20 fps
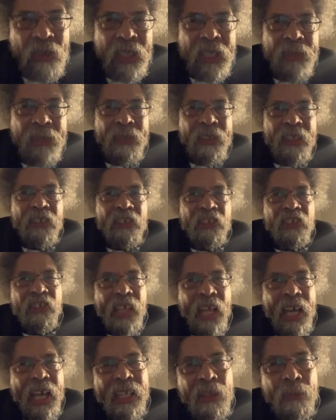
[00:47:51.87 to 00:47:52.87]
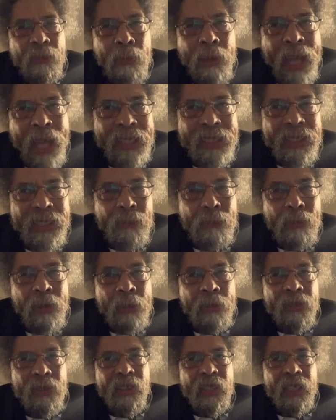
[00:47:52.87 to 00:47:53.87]
lived in a society of black
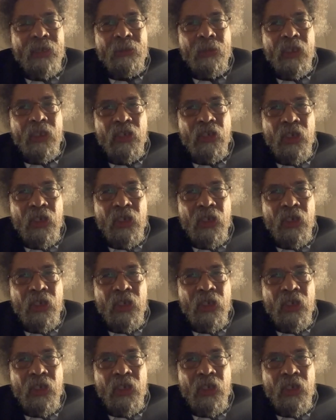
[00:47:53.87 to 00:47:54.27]
supremacy in which